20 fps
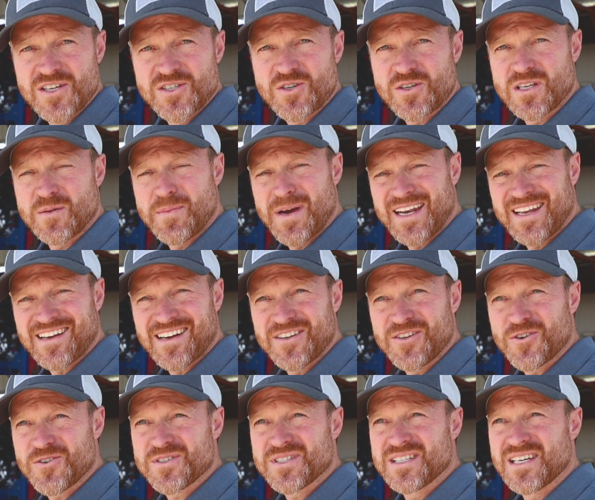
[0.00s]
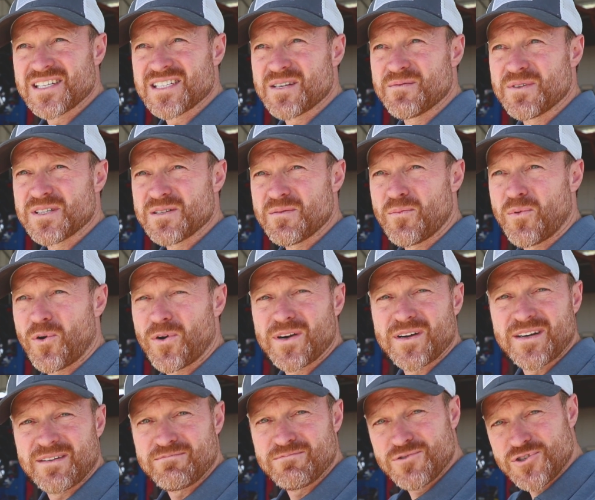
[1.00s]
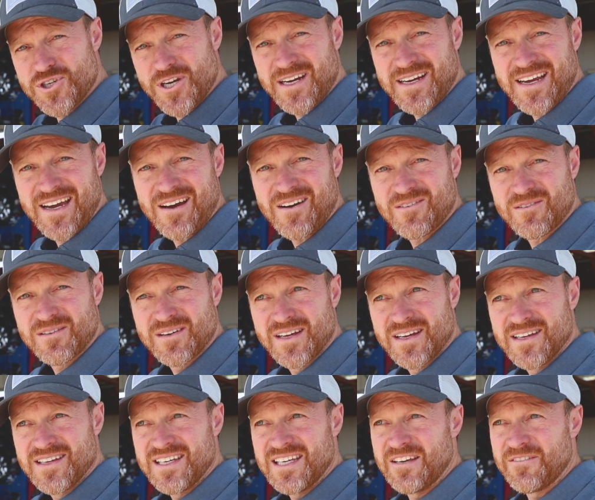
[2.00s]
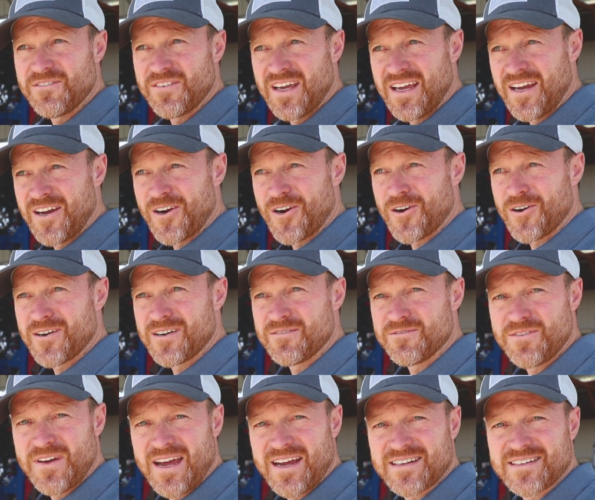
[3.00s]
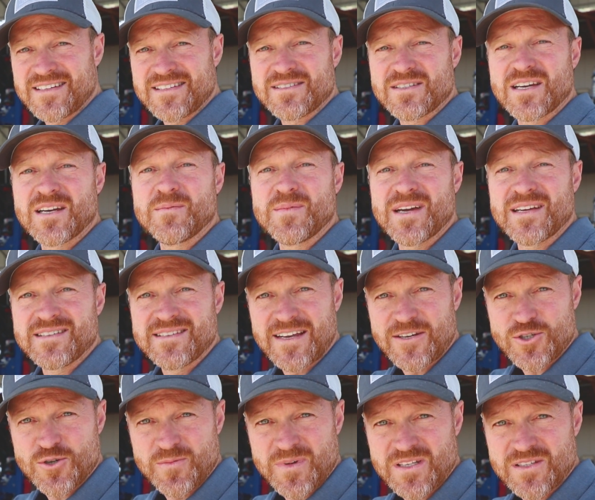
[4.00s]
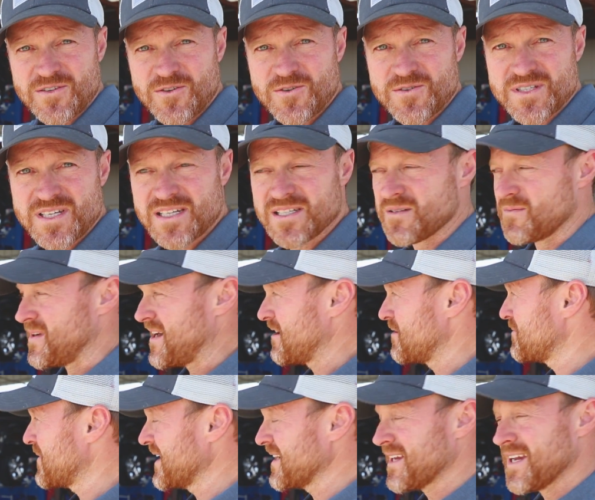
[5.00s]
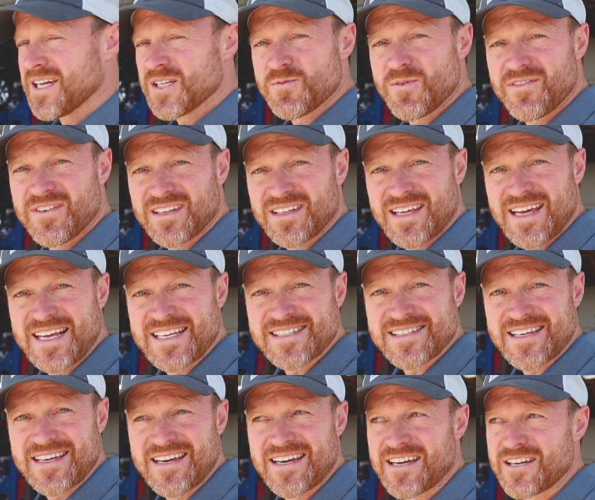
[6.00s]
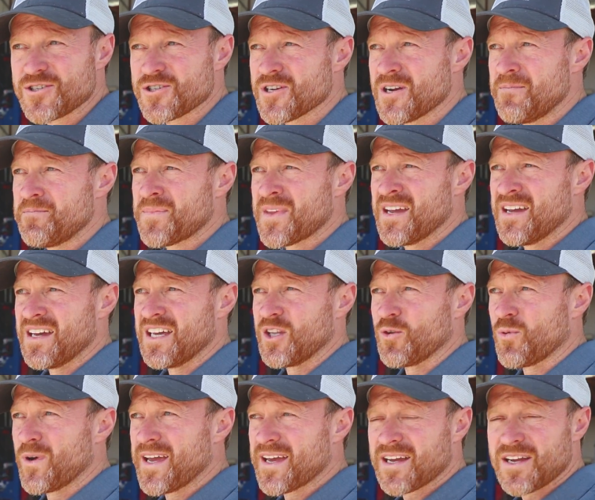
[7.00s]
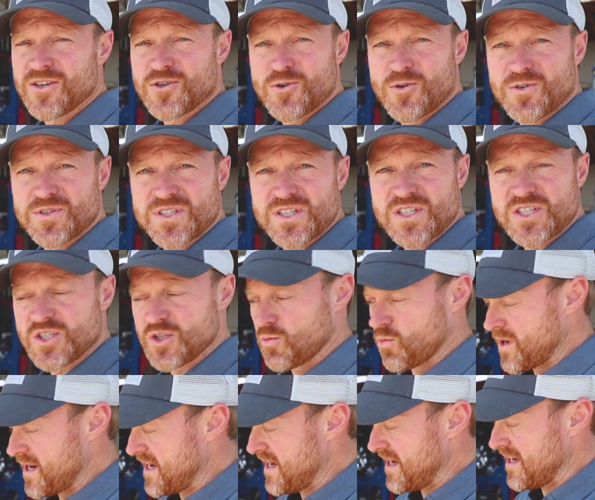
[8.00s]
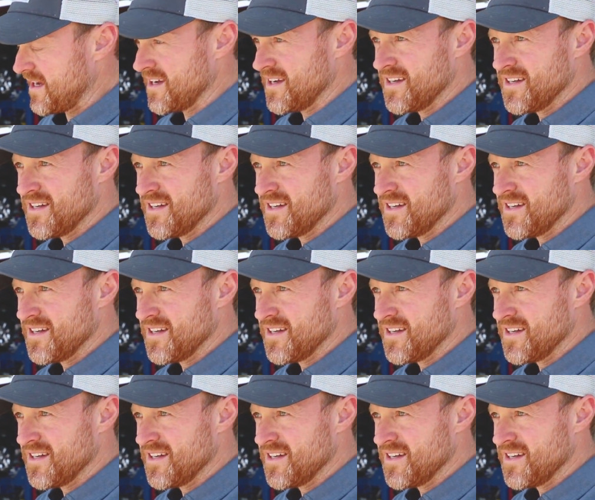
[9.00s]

So depending on your system, it's important to check out if air, in fact, is going to be a detriment to your system. Now, in my case, we've got the Hensley hitch, and the way it controls the sway